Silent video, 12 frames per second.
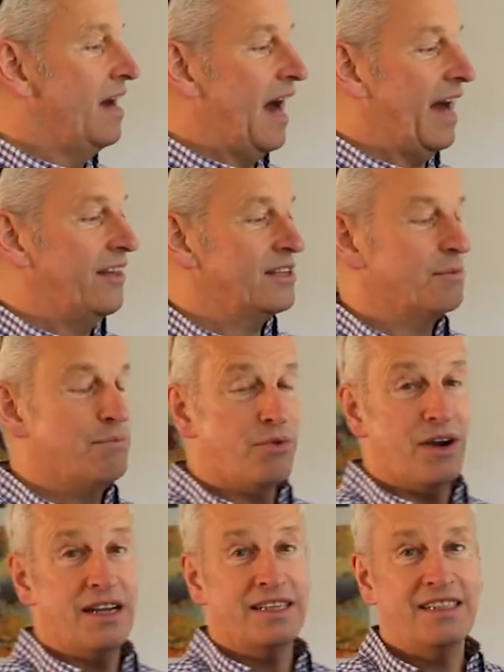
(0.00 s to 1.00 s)
And there's a
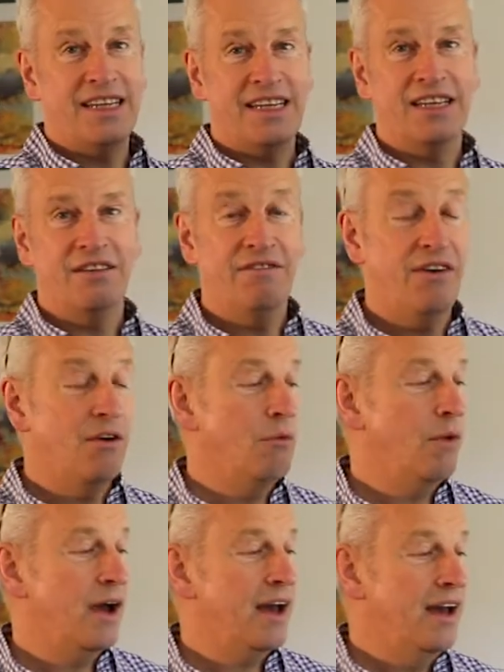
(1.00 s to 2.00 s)
brilliant scene in the
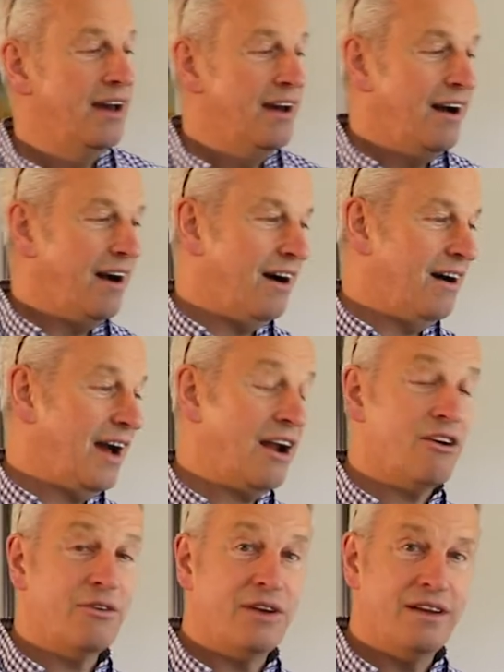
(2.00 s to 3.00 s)
film where our
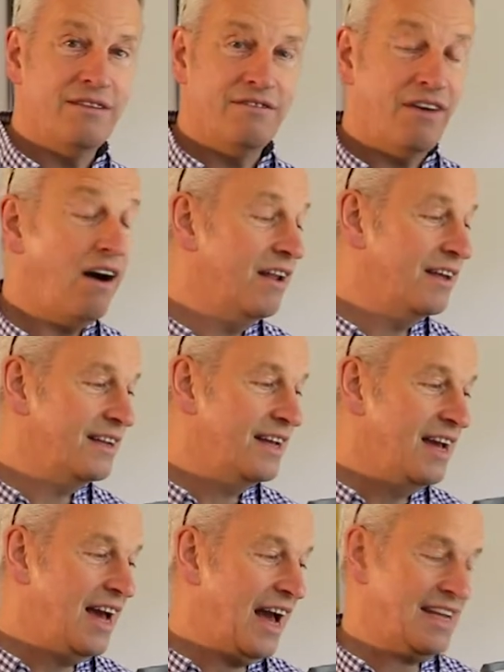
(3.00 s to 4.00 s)
heroine Violet
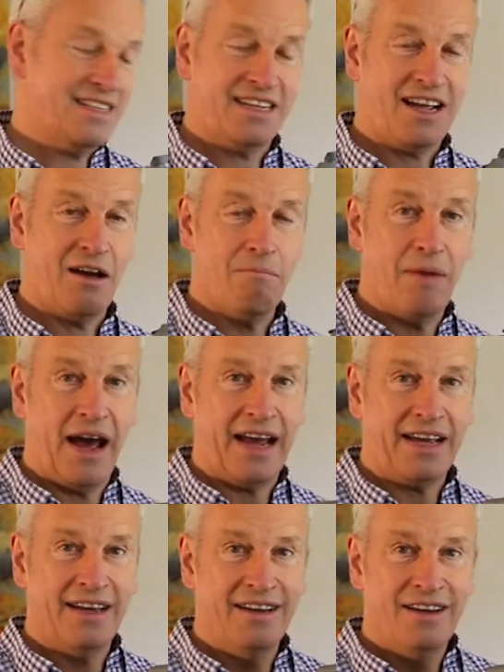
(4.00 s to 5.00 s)
has to come
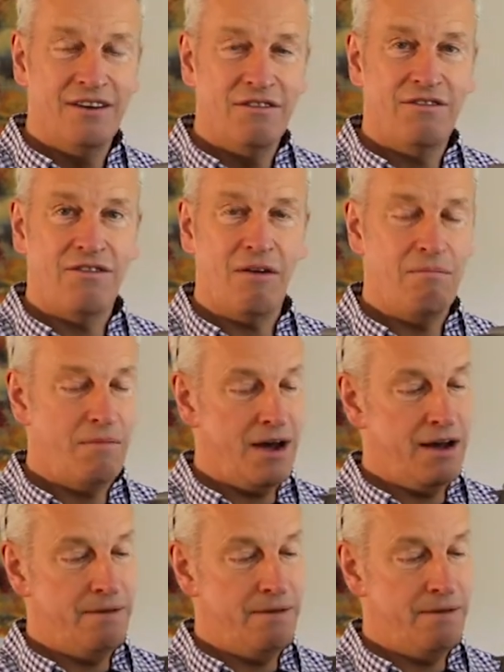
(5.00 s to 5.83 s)
back from